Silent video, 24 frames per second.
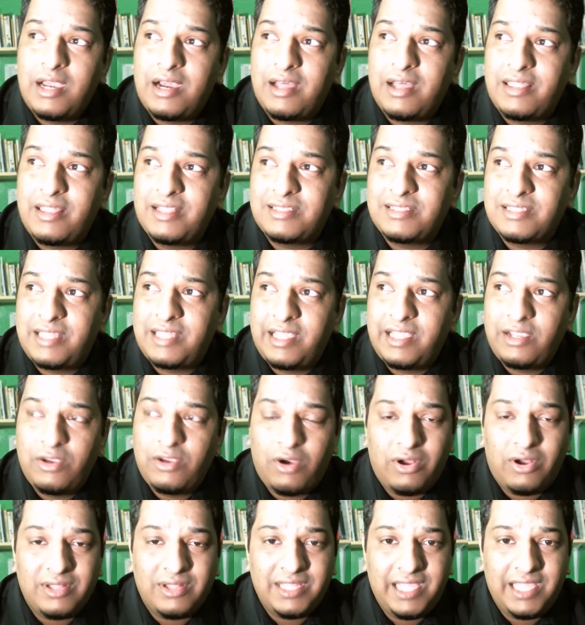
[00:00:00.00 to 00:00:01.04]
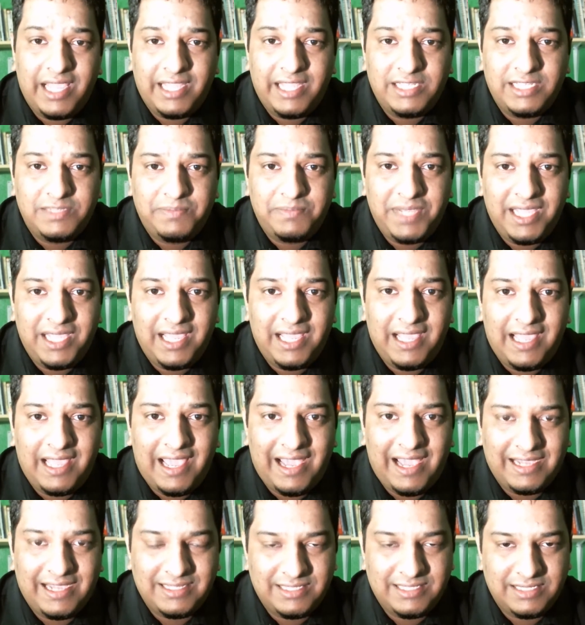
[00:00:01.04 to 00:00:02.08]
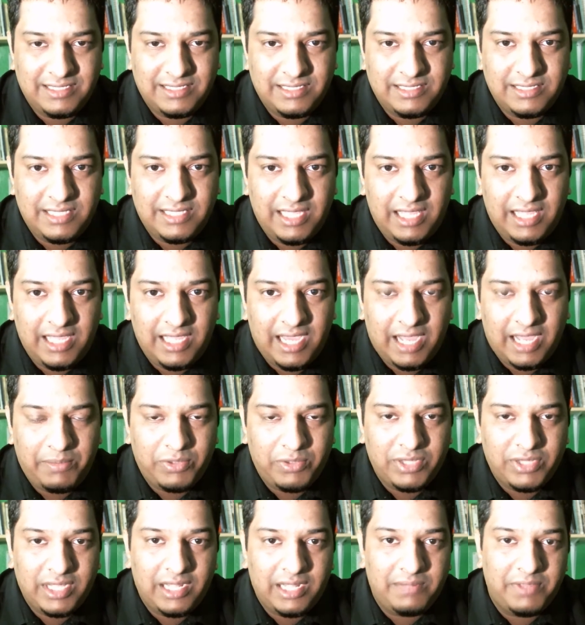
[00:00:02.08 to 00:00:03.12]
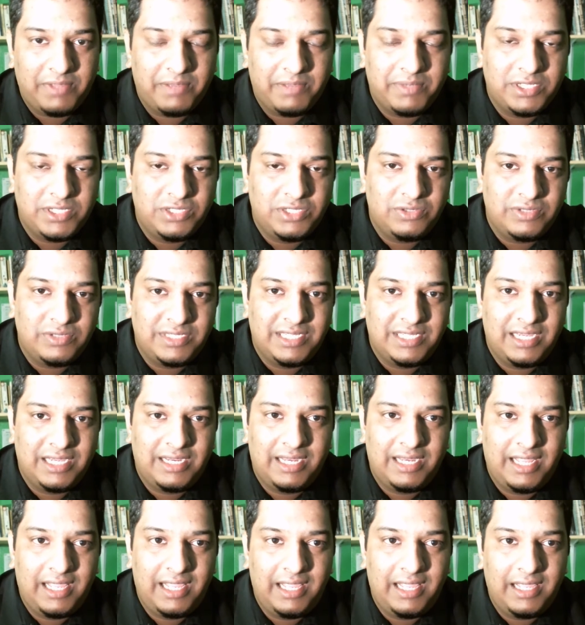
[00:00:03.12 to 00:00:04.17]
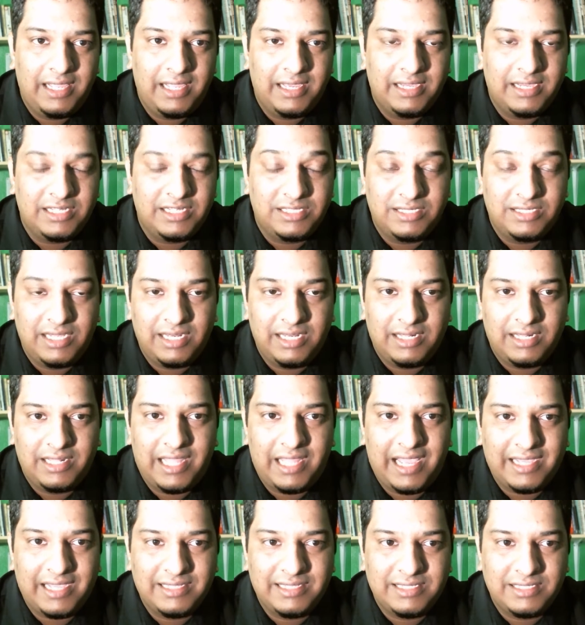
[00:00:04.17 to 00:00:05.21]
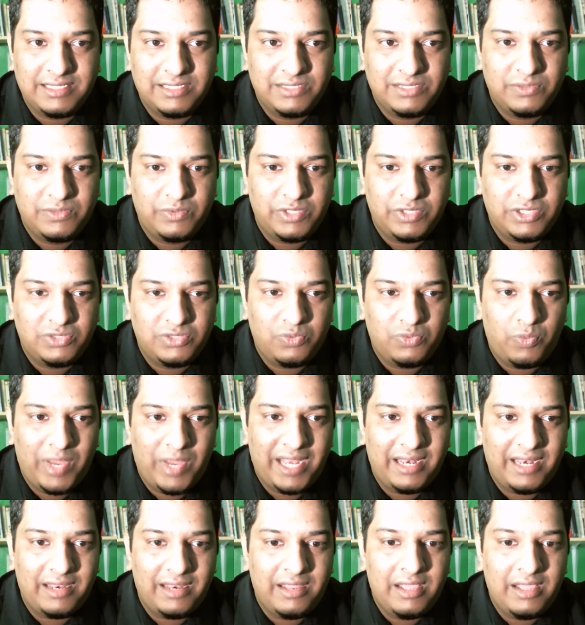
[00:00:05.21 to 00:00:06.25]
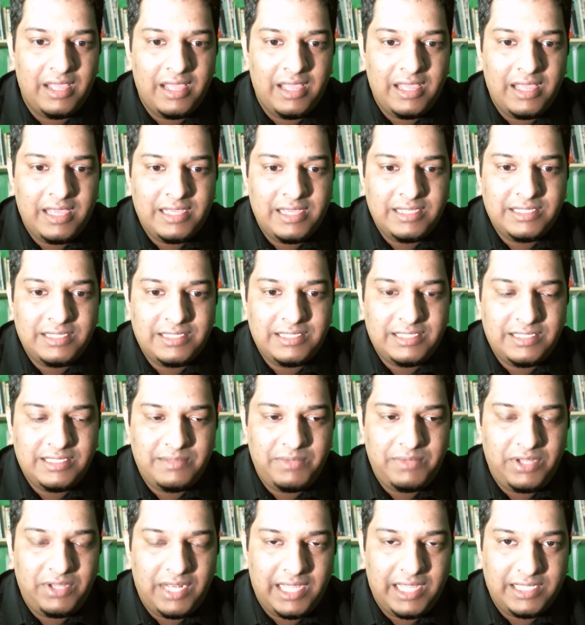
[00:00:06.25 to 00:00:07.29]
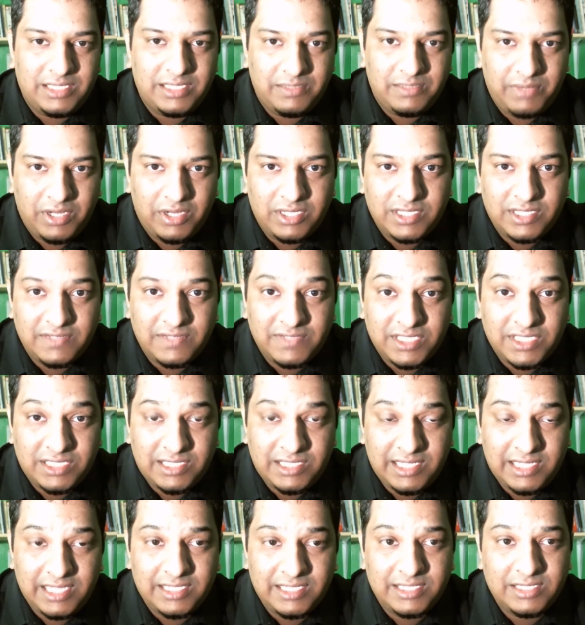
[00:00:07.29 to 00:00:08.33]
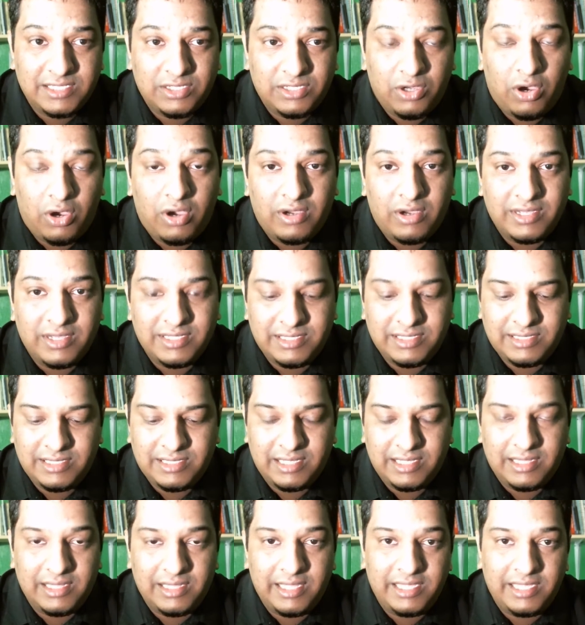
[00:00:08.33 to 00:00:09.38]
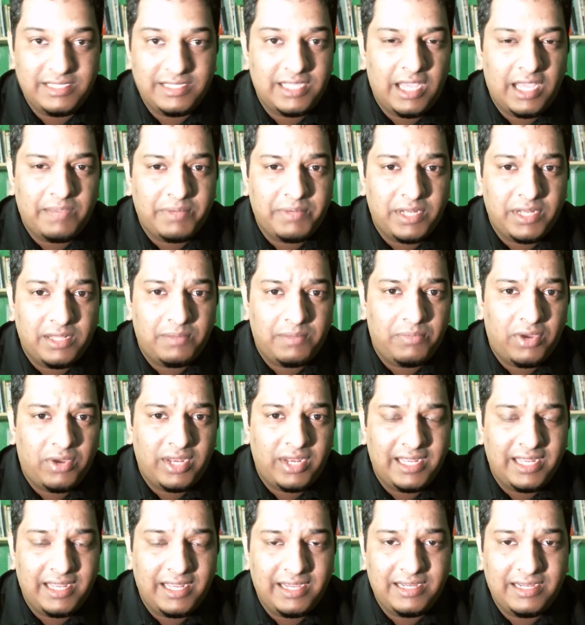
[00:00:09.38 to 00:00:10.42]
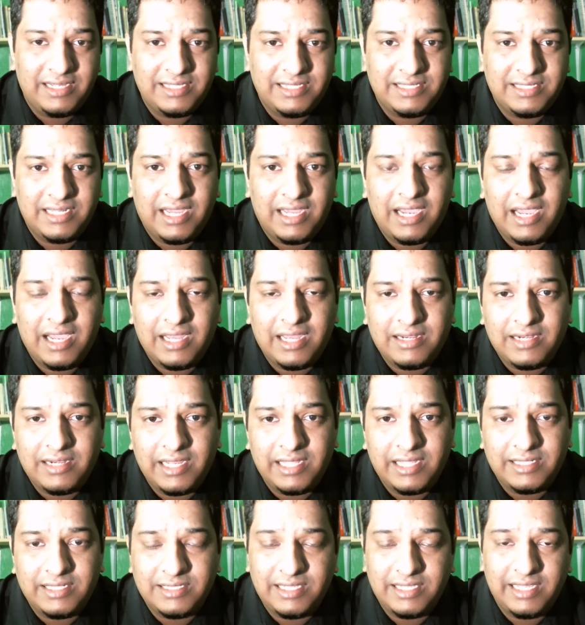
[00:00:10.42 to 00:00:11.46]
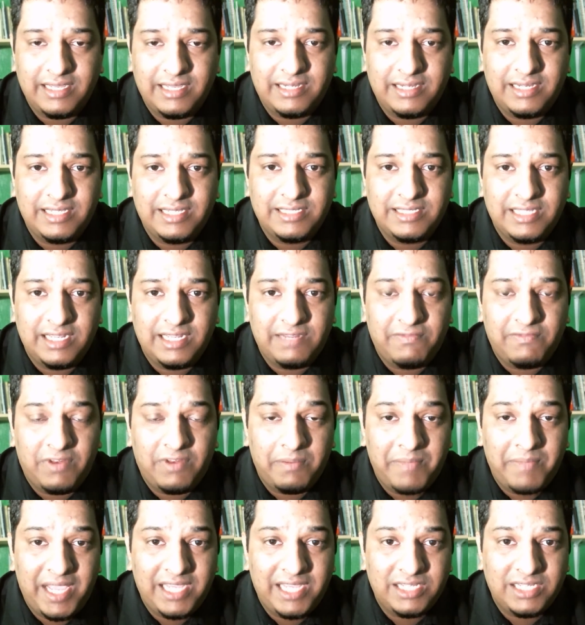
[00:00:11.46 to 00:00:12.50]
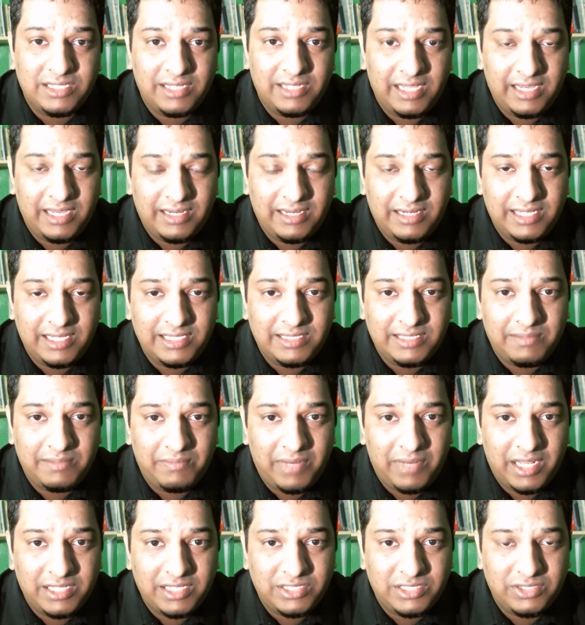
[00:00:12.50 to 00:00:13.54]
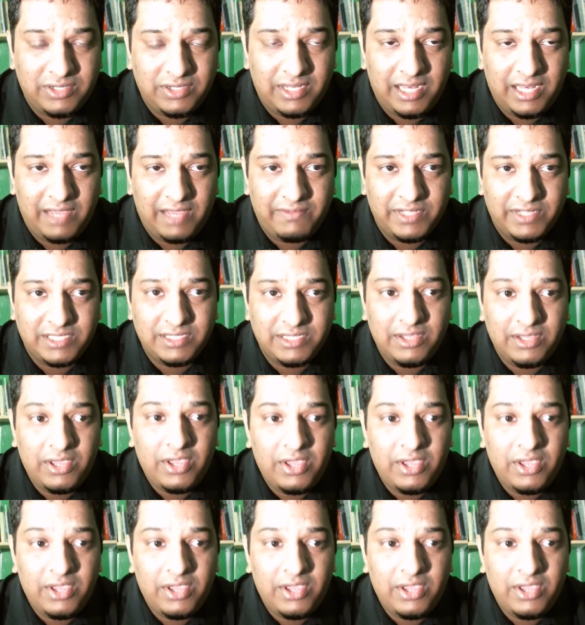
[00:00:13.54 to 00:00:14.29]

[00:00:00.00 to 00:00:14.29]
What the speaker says: There's a thing called the HPA axis, the hypothalamic pituitary adrenal axis, which when stimulated because of stress, causes certain things to happen in the body, an increase in heart rate, an increase in inflammation, an increase in blood sugar levels,